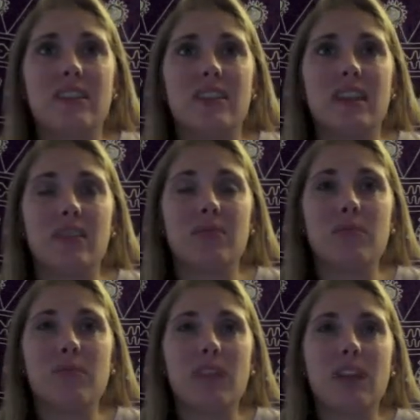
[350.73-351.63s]
like,
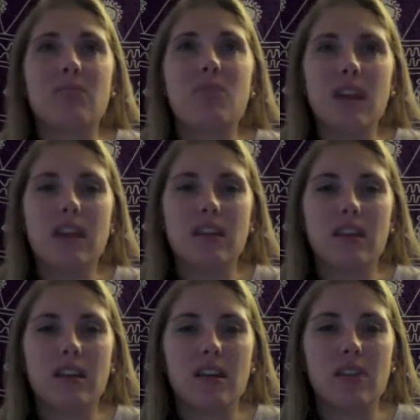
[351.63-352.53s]
that's
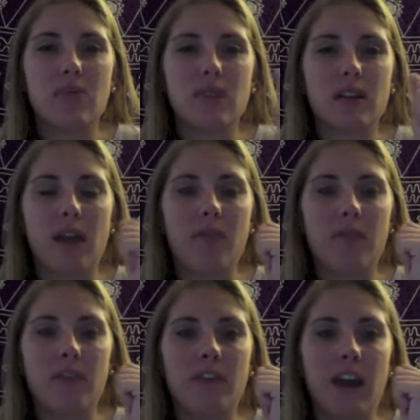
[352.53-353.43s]
mainly what I've
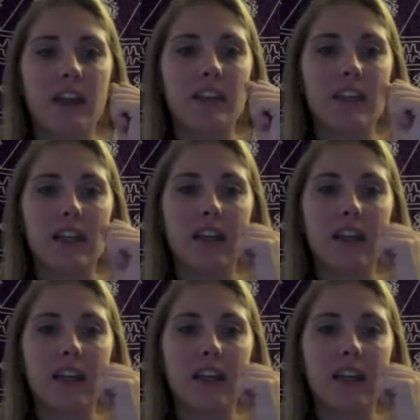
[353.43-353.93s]
been finding.